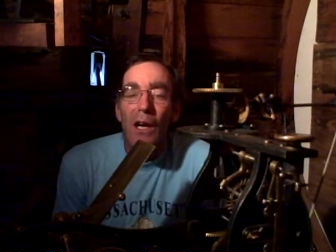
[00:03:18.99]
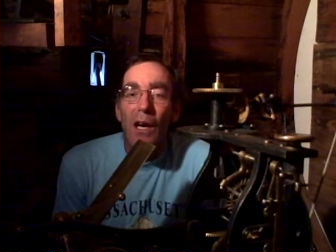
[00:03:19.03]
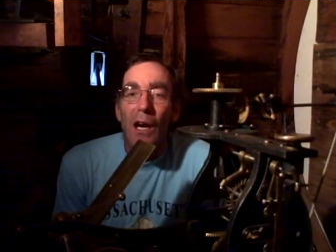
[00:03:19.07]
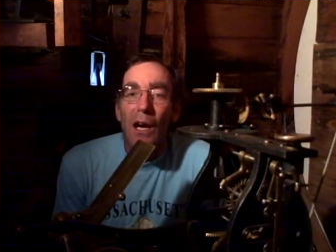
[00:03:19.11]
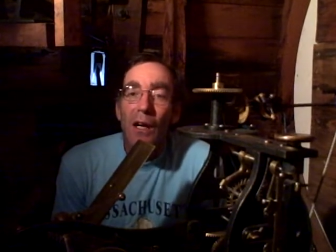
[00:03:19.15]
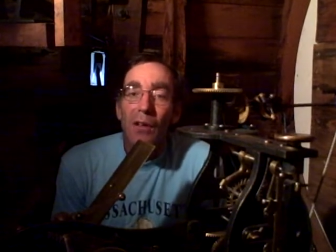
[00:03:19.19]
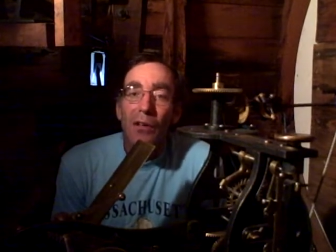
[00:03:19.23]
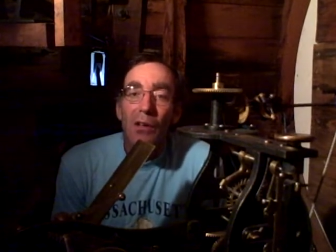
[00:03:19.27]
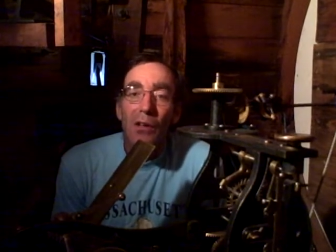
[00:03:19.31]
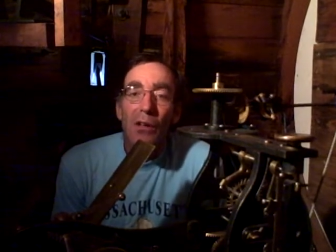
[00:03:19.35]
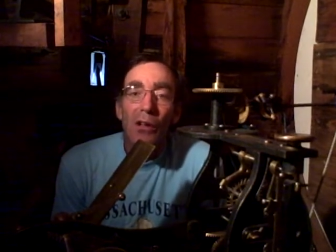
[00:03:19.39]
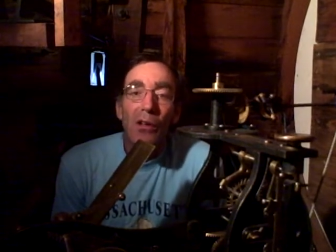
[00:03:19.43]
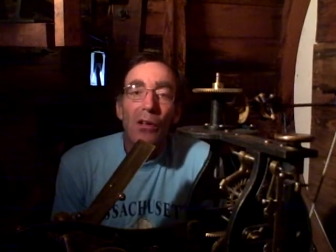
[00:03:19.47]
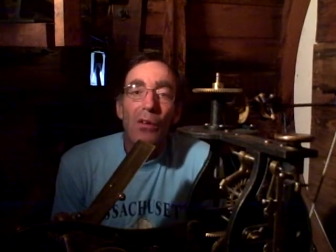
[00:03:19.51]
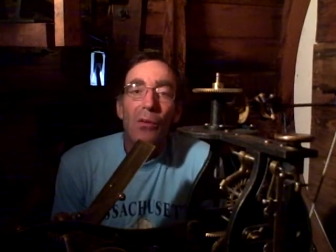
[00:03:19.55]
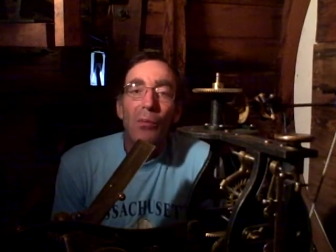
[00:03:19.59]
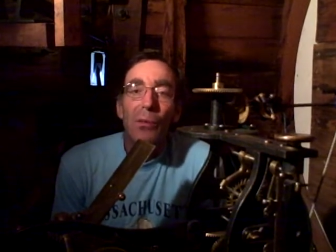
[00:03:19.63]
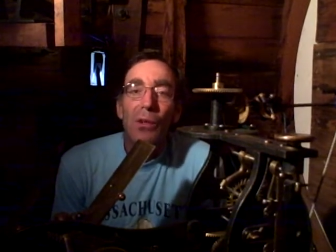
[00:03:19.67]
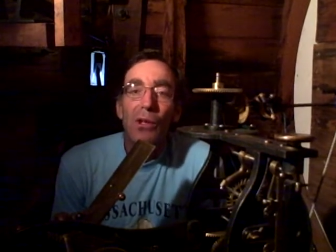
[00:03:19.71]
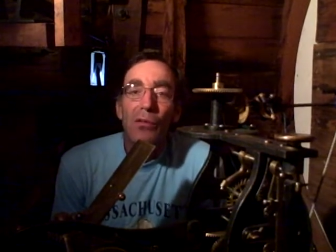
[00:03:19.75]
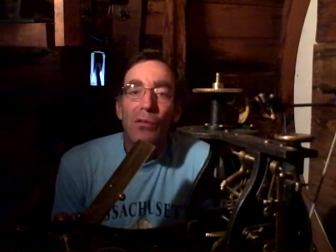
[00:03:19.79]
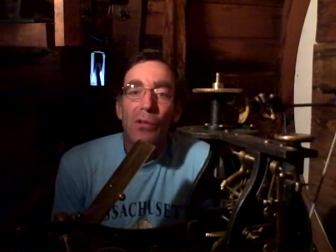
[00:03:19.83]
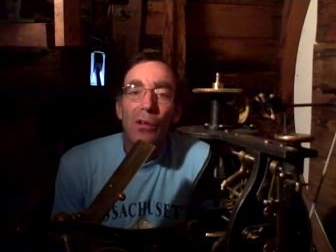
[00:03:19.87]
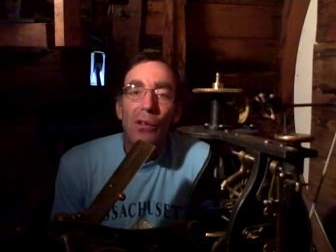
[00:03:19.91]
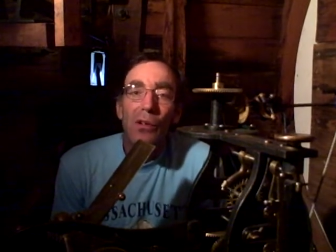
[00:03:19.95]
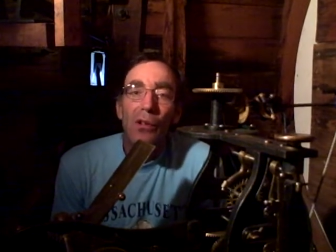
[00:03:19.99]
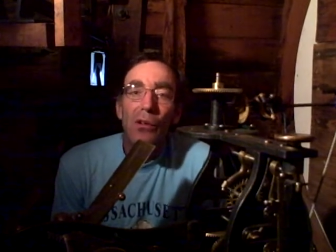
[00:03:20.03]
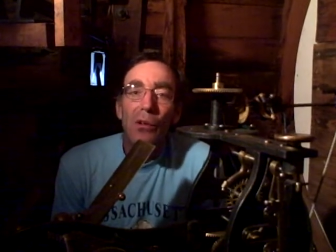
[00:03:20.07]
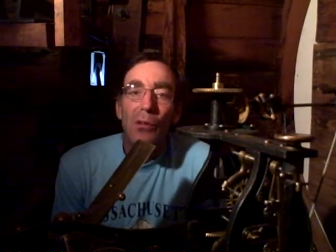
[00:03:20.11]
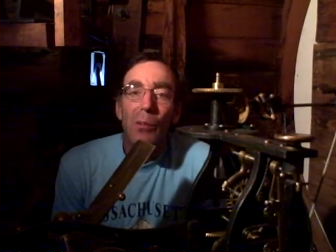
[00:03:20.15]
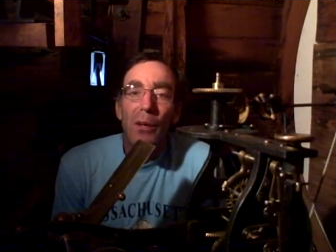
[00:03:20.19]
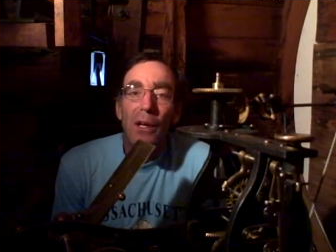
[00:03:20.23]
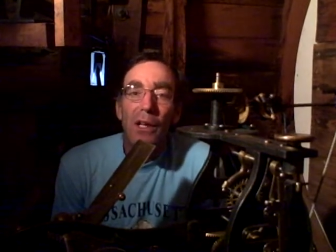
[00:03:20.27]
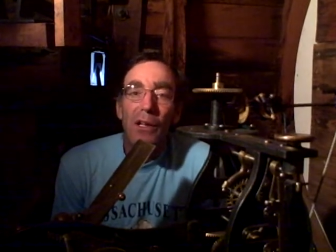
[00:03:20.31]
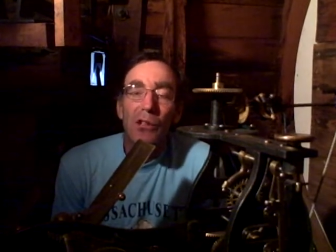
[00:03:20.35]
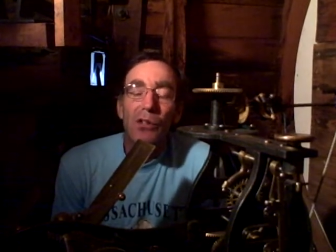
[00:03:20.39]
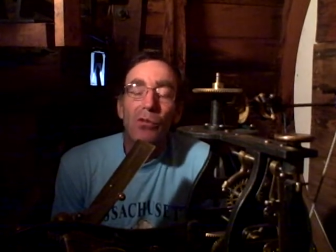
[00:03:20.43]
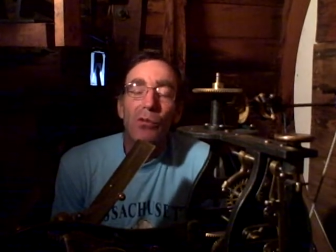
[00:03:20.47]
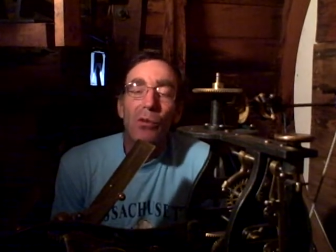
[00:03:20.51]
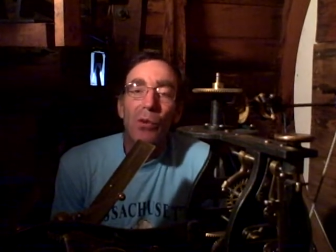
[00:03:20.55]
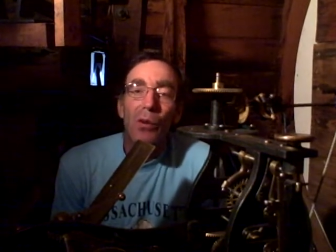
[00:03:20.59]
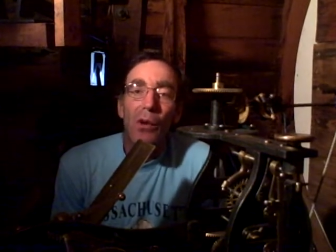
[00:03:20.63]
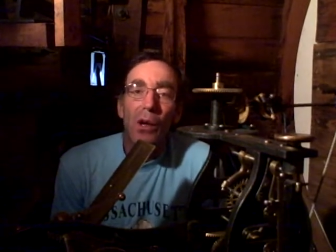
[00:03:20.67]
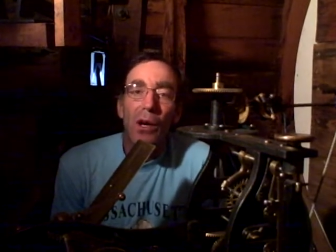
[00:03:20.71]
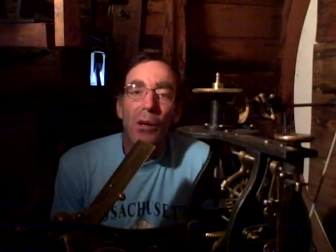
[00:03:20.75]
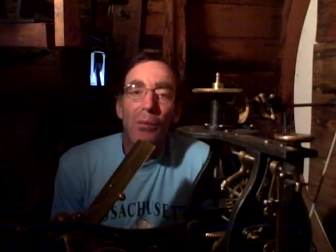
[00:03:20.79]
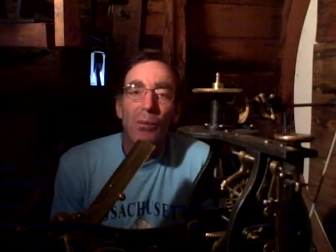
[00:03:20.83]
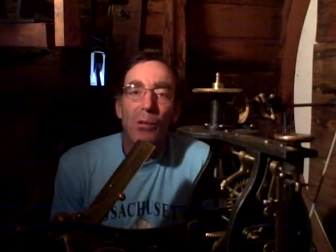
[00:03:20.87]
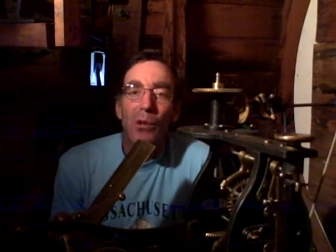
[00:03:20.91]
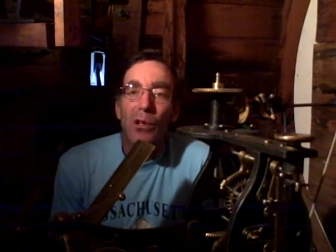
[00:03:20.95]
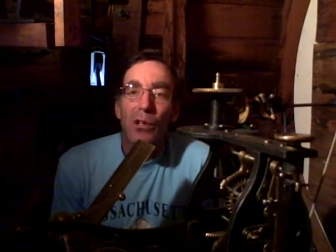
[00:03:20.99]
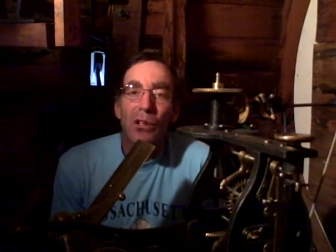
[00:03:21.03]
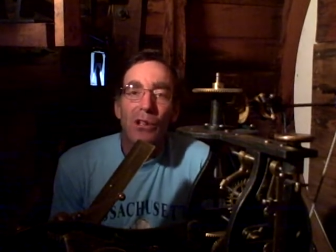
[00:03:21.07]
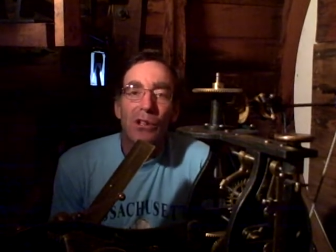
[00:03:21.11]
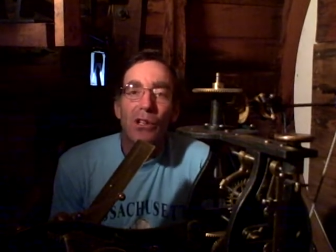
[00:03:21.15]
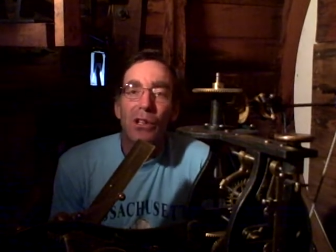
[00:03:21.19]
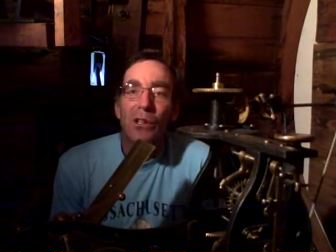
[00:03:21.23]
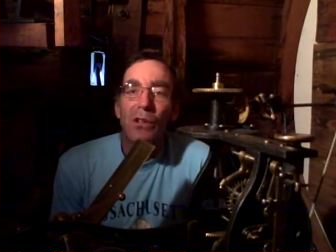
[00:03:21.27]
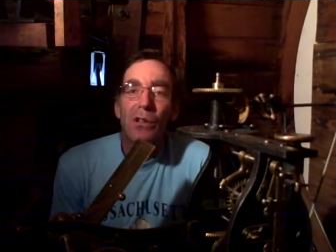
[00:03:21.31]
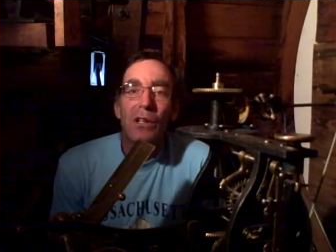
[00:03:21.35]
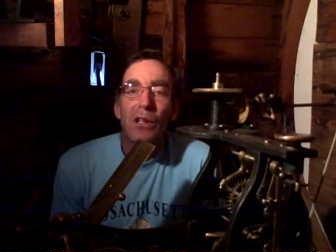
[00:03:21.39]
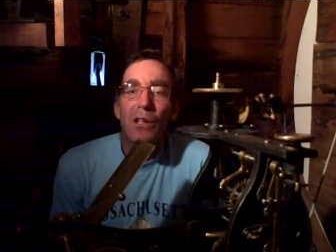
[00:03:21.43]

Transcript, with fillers: I think it could be a very good match for libraries and,